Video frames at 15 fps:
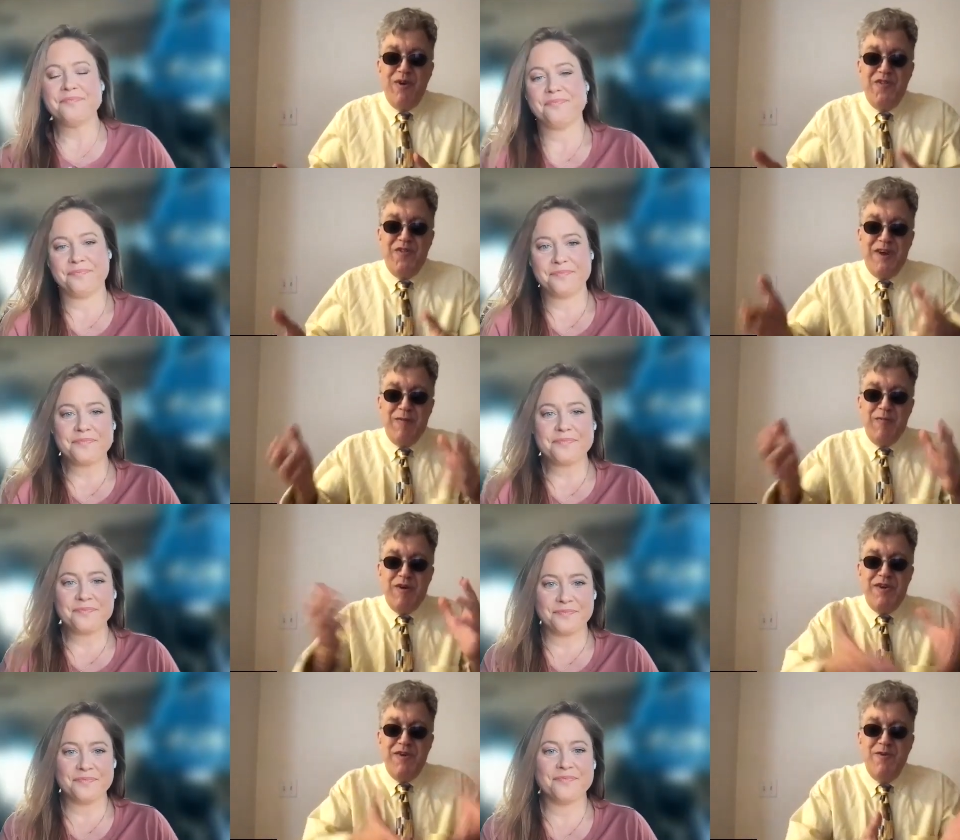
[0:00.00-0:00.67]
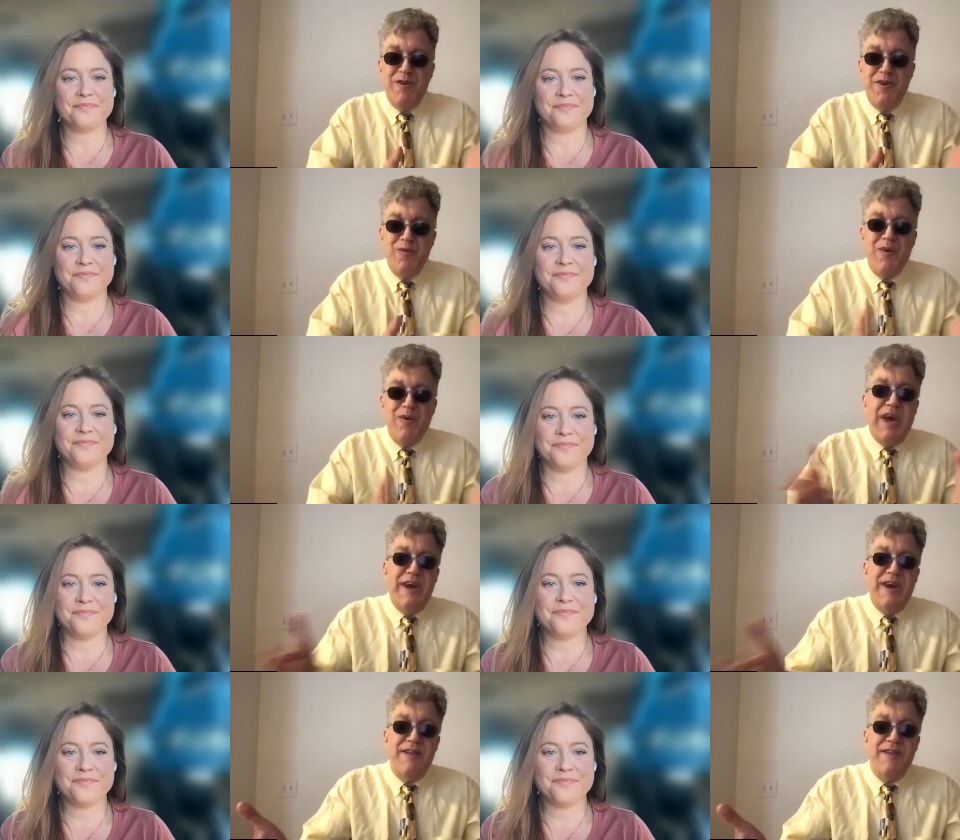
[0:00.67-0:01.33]
Speaker 1: one thing but you you
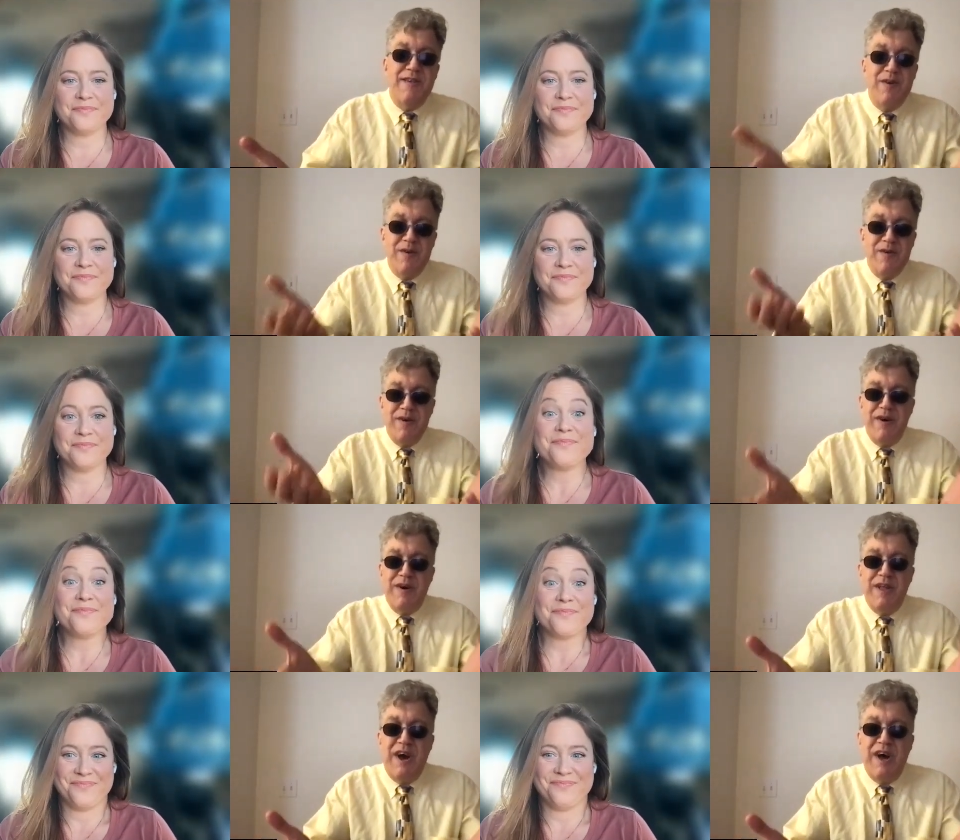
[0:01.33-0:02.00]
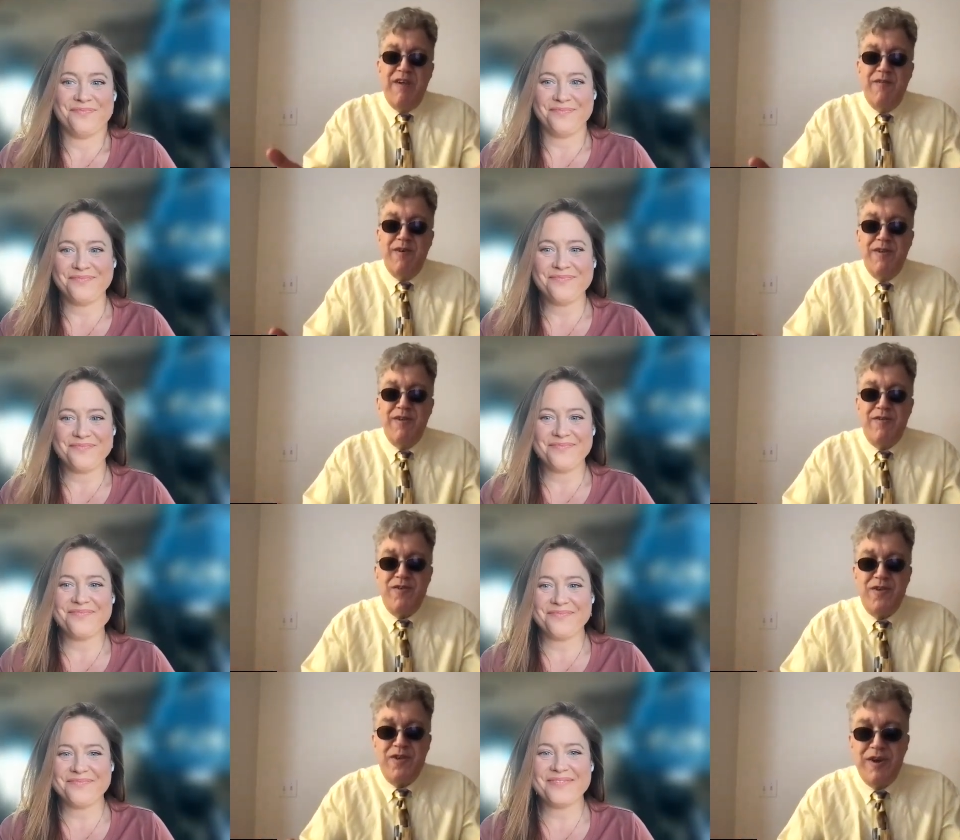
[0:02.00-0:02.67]
gain a lot of
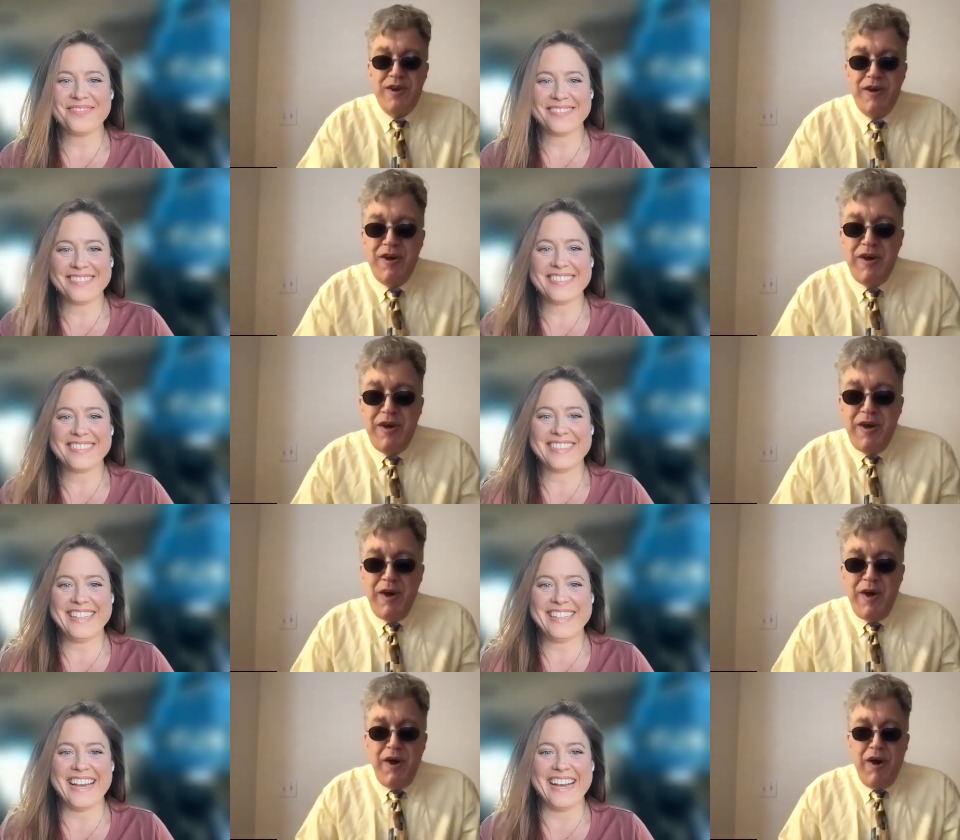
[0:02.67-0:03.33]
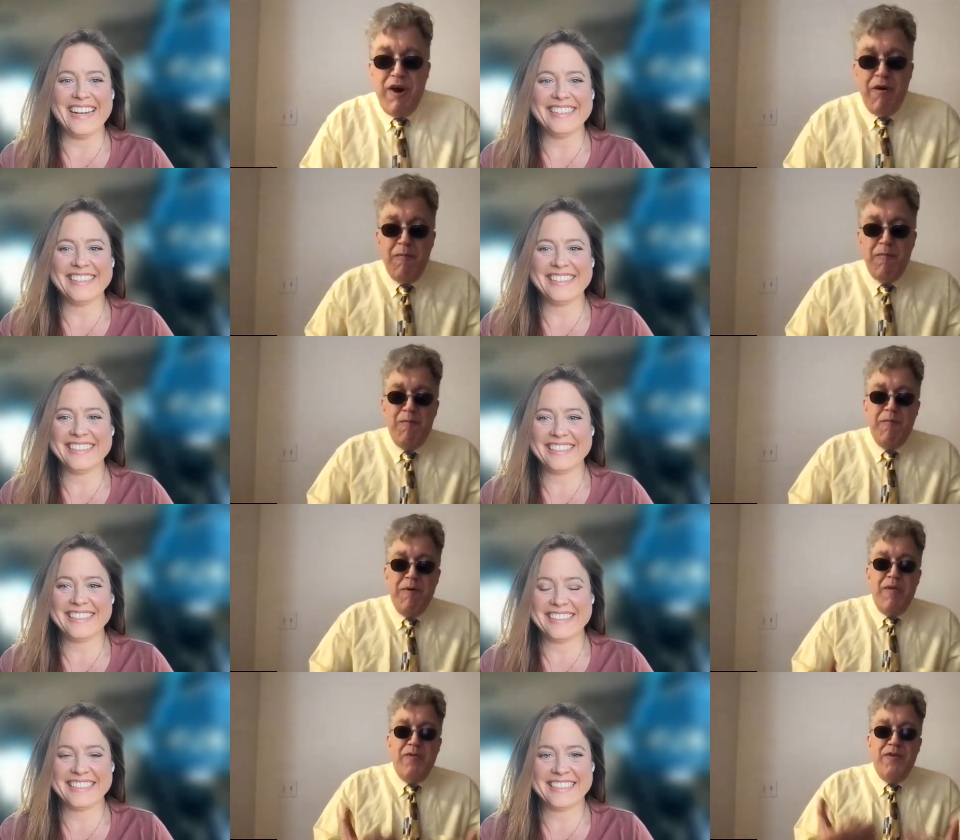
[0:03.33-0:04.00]
others yeah
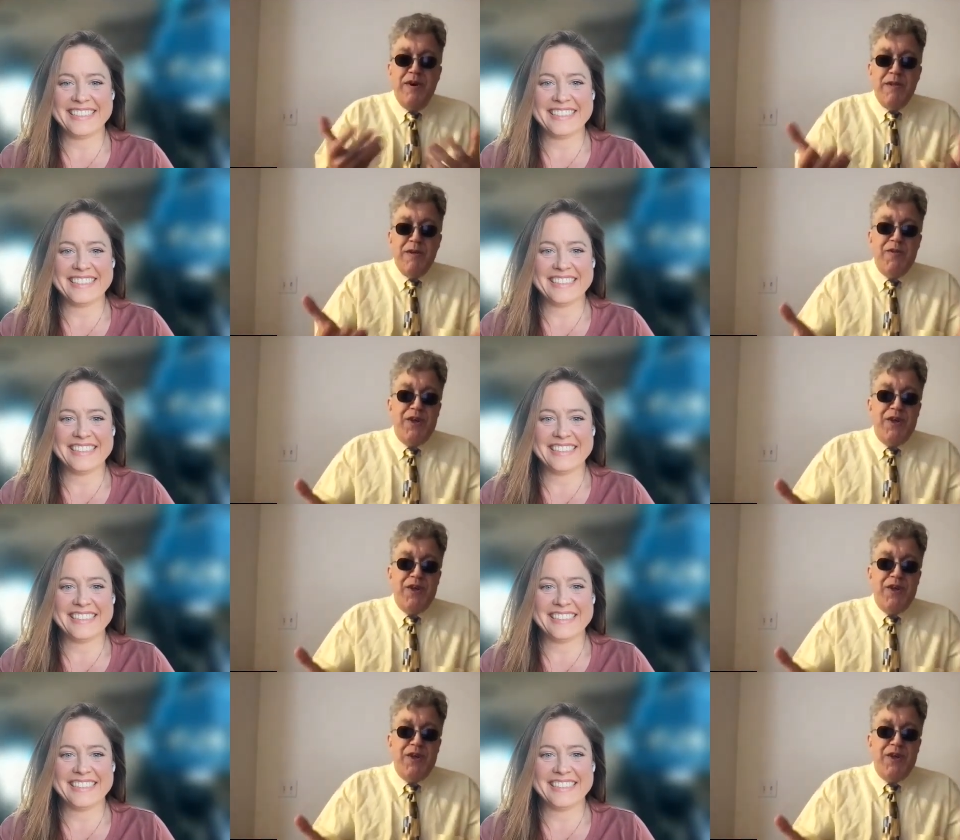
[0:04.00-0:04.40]
the other